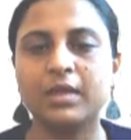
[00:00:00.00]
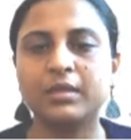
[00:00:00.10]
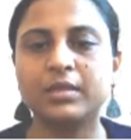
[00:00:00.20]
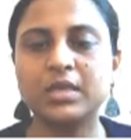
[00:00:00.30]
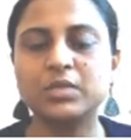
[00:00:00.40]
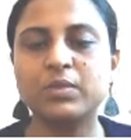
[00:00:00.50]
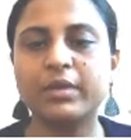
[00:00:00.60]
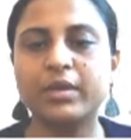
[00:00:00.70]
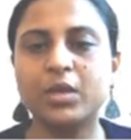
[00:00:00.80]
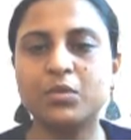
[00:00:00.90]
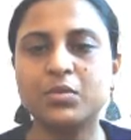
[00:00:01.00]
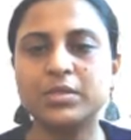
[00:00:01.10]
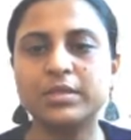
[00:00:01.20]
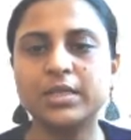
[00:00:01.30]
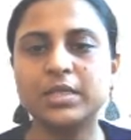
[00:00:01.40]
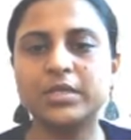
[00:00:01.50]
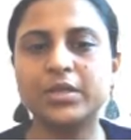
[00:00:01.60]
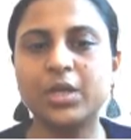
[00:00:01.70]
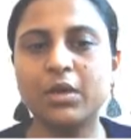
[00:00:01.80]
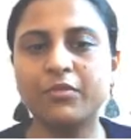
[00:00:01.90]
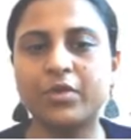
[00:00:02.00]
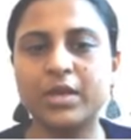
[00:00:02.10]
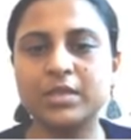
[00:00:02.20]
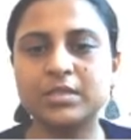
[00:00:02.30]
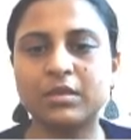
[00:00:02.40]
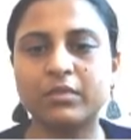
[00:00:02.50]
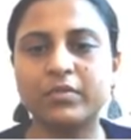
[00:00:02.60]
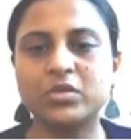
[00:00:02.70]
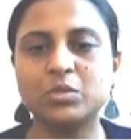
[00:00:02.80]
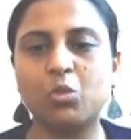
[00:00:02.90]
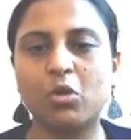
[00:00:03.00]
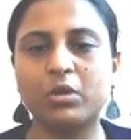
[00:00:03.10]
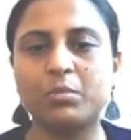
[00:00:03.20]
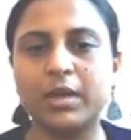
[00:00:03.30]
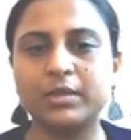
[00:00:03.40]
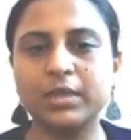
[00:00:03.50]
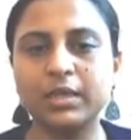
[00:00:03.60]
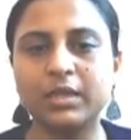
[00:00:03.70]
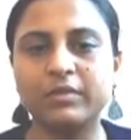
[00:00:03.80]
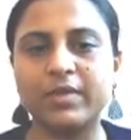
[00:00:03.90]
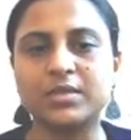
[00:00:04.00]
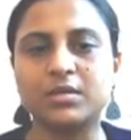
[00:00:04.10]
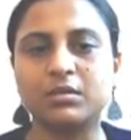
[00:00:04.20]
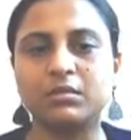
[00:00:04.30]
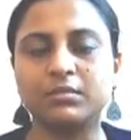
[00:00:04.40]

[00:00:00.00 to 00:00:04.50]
This will reduce the degree of risk which is borne by the investor.